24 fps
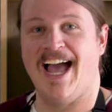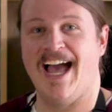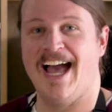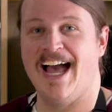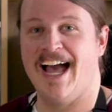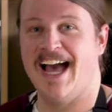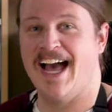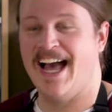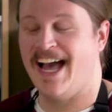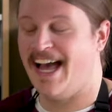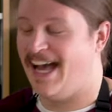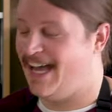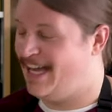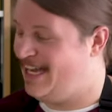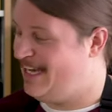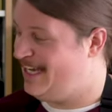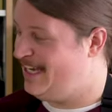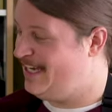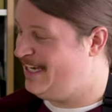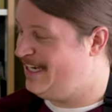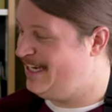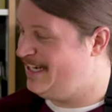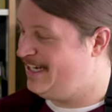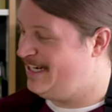
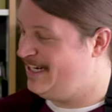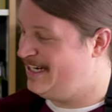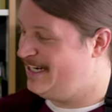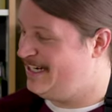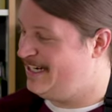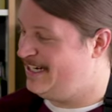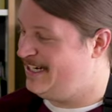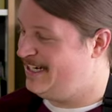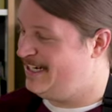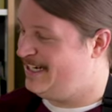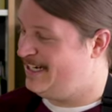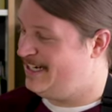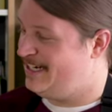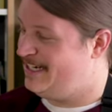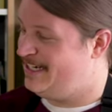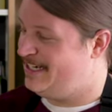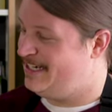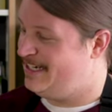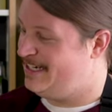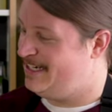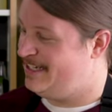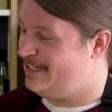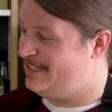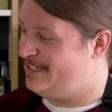
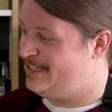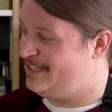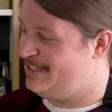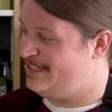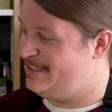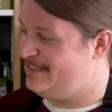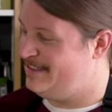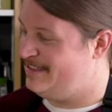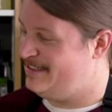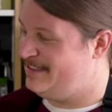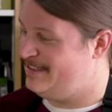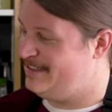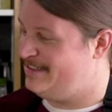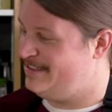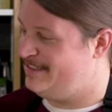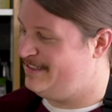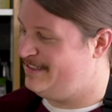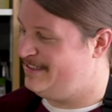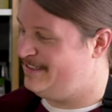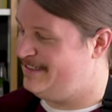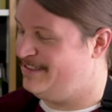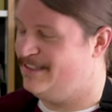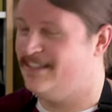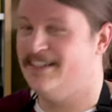The person shown says nothing.